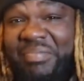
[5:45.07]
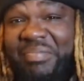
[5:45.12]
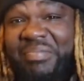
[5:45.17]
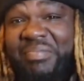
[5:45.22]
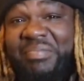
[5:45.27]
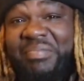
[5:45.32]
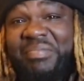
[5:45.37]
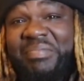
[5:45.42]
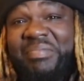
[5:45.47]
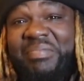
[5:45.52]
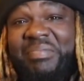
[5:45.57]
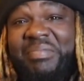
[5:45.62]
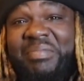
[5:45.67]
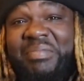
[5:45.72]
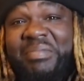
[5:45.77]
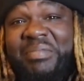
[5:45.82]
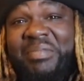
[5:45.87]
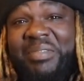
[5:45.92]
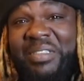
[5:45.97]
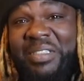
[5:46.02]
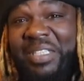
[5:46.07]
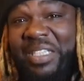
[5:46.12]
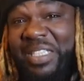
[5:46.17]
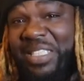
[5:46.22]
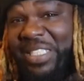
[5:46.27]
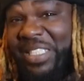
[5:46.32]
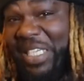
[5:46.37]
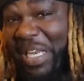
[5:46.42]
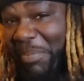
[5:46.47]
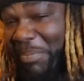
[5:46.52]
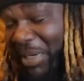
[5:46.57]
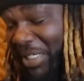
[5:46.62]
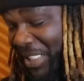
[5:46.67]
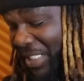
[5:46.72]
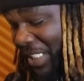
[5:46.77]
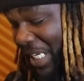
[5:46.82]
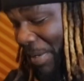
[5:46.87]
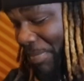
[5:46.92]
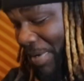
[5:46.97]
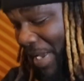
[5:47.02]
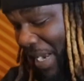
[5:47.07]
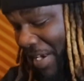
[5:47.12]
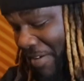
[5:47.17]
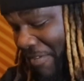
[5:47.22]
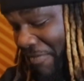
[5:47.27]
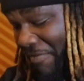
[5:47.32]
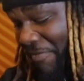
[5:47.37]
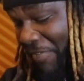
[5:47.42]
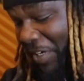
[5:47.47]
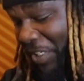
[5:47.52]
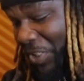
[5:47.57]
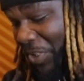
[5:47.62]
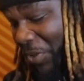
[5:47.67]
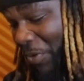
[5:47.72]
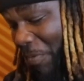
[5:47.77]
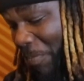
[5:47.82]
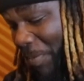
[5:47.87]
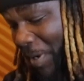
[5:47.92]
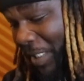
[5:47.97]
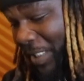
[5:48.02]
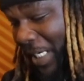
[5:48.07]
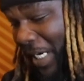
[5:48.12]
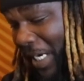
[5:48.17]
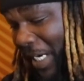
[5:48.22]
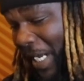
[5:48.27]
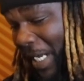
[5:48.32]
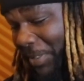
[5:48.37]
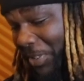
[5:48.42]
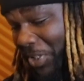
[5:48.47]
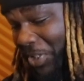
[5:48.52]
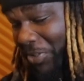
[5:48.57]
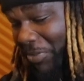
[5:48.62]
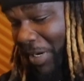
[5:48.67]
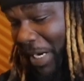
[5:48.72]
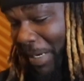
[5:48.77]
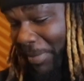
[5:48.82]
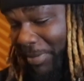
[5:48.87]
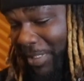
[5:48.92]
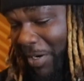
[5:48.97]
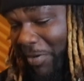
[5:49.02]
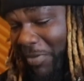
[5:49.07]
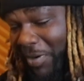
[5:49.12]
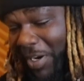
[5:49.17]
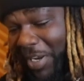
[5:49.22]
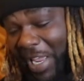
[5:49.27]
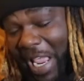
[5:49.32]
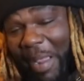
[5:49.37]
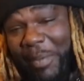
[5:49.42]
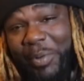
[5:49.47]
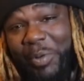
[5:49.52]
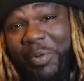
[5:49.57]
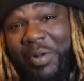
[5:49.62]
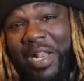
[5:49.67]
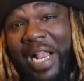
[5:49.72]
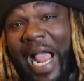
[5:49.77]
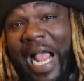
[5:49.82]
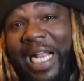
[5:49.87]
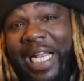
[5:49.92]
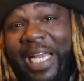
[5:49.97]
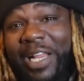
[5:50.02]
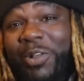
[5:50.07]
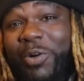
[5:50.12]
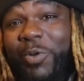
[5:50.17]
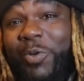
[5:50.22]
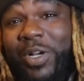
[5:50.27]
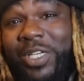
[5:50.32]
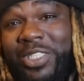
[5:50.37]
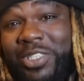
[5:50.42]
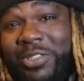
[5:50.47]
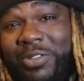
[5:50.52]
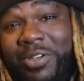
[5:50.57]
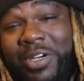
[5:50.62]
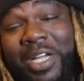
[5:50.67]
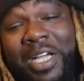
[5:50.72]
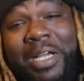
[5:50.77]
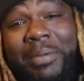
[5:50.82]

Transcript: Hmm. Nigga said my step game official. Bitch, I got stripes, I run a game, do not need a whistle.